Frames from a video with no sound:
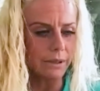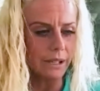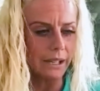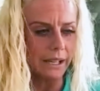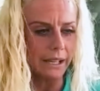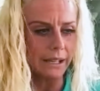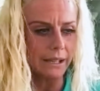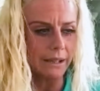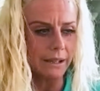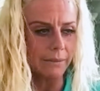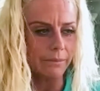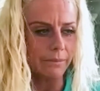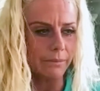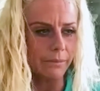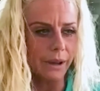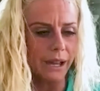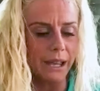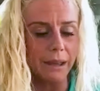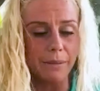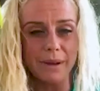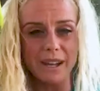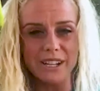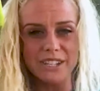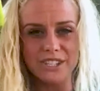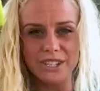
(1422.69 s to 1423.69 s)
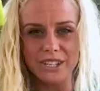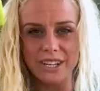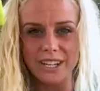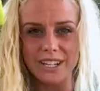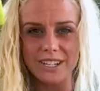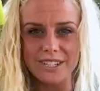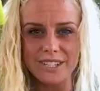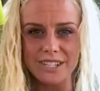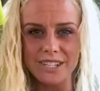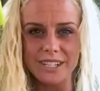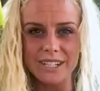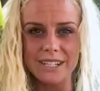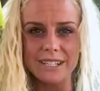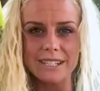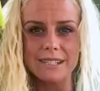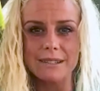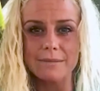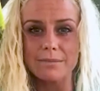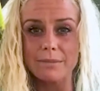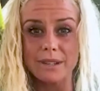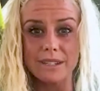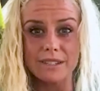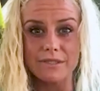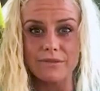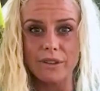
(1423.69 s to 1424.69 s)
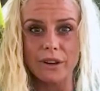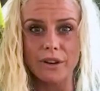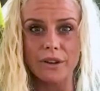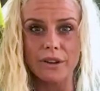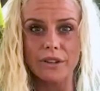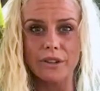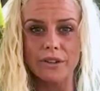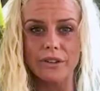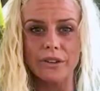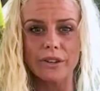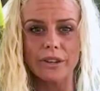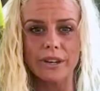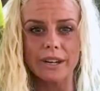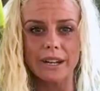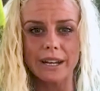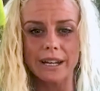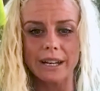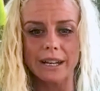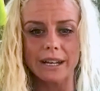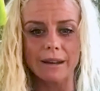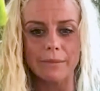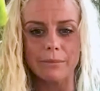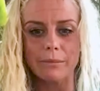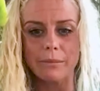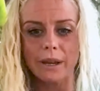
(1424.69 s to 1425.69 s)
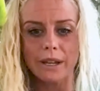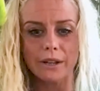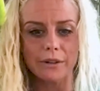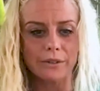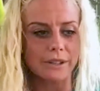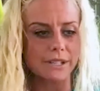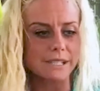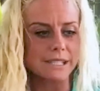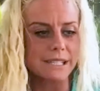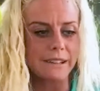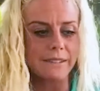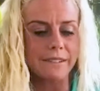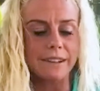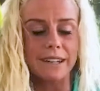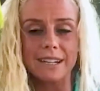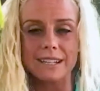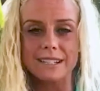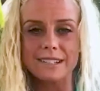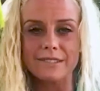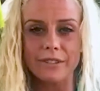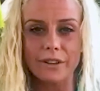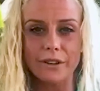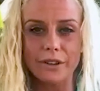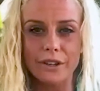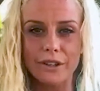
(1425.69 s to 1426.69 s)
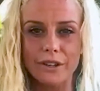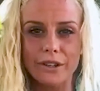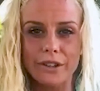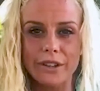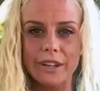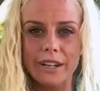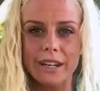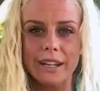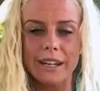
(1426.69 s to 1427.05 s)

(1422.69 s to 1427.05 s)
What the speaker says: like my imagination is very good and my creativity is very good,